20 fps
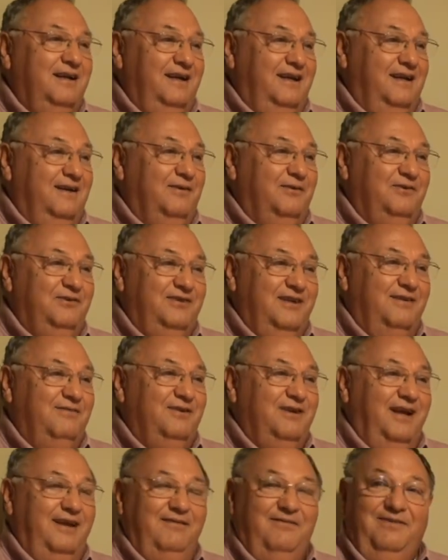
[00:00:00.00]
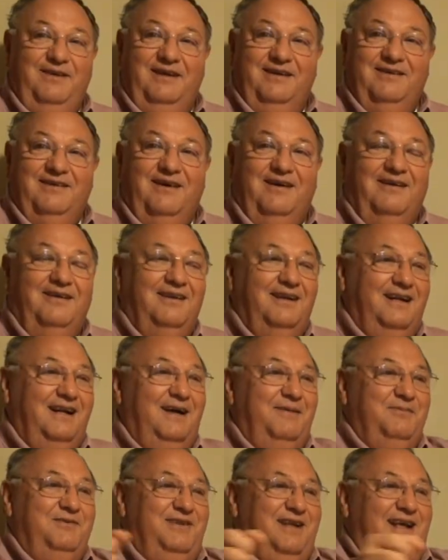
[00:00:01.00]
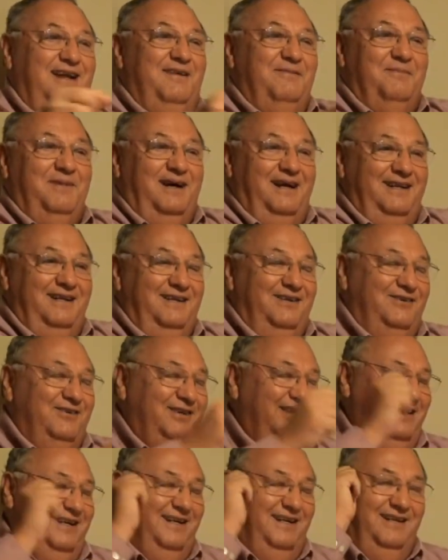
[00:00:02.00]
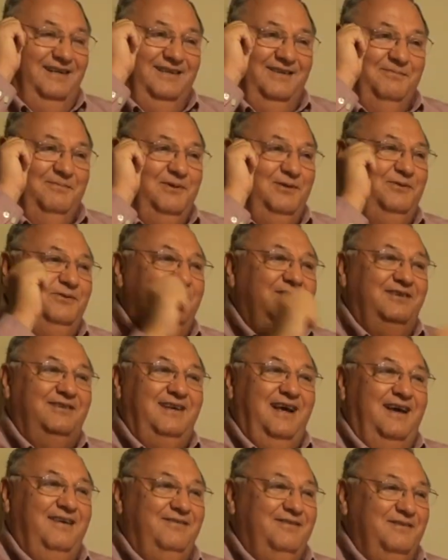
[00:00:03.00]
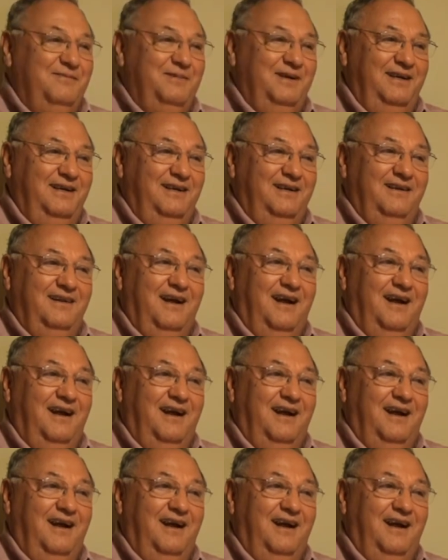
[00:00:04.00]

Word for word: you know, seven, eight feet tall, and I'm standing behind the tree, and this moose is after me, and it,